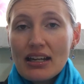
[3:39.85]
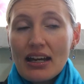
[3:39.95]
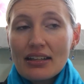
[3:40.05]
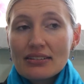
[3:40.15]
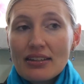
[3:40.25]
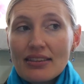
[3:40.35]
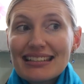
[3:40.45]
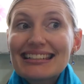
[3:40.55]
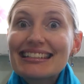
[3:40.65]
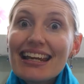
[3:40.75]
and the
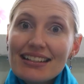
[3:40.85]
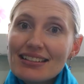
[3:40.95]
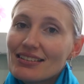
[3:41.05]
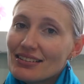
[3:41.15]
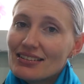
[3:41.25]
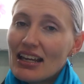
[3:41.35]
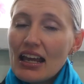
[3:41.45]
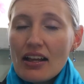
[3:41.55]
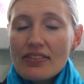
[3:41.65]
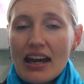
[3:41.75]
sectors
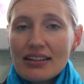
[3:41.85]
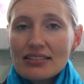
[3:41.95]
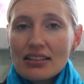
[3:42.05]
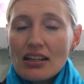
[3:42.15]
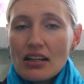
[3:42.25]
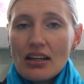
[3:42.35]
that